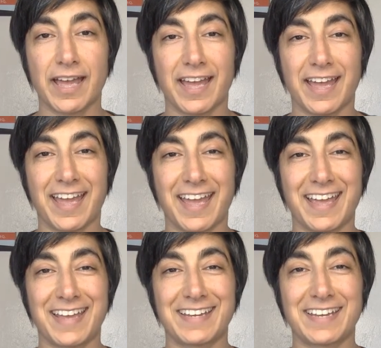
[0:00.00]

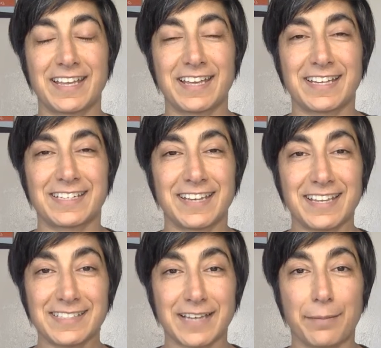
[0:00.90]
And
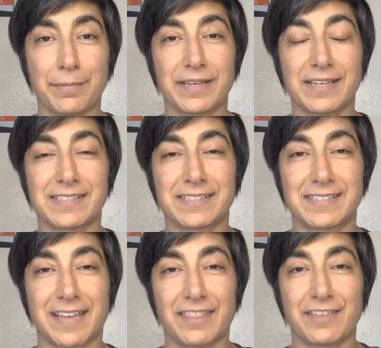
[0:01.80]
today's topic is the
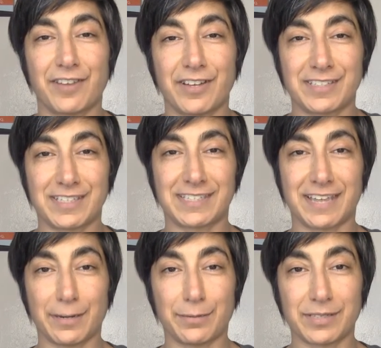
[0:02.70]
death of
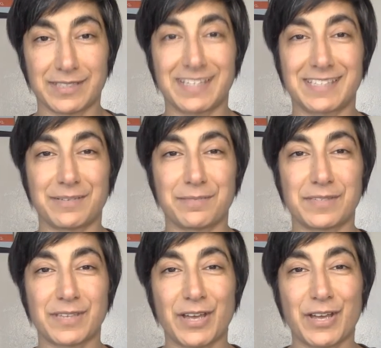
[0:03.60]
unsustainable
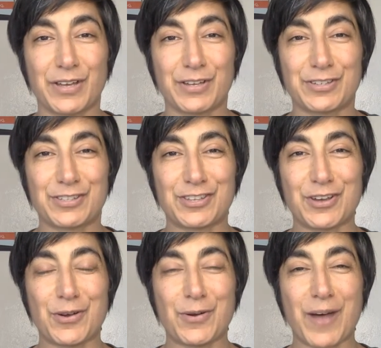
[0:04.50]
systems.
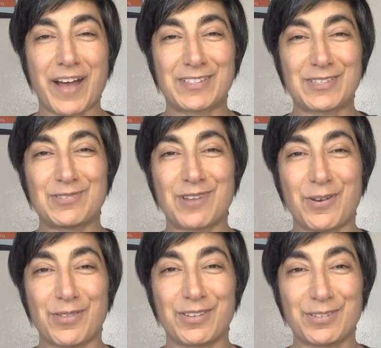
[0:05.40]
So, as you
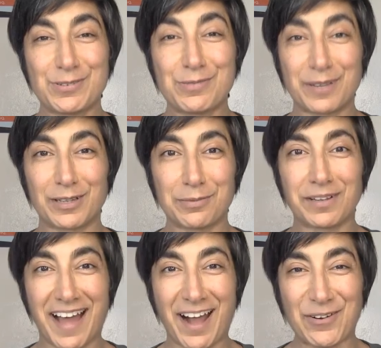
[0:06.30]
know, the New
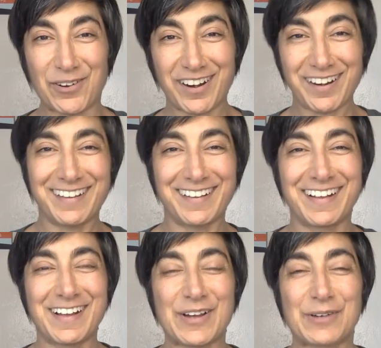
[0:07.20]
Billable Hour,
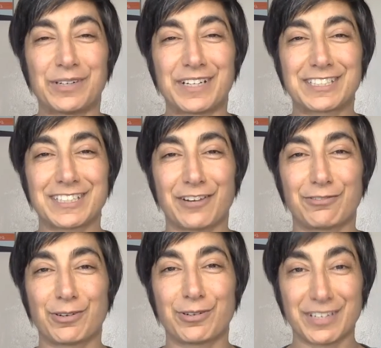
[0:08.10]
which I
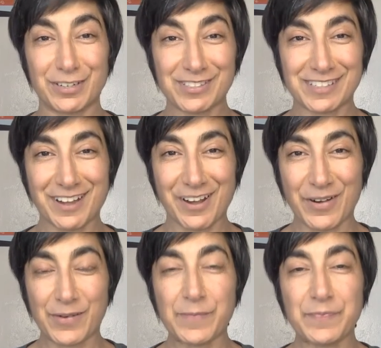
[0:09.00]
wrote years
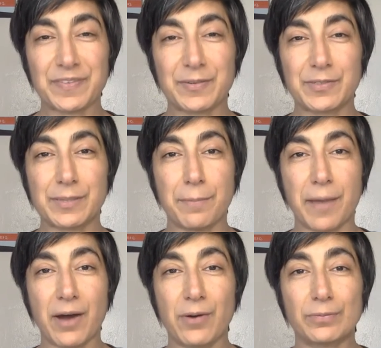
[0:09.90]
ago, was
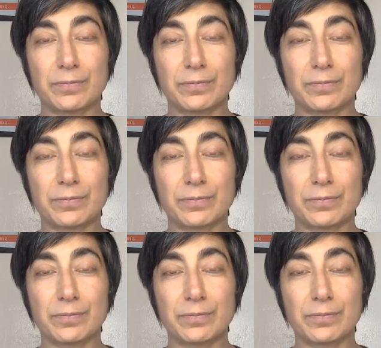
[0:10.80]
about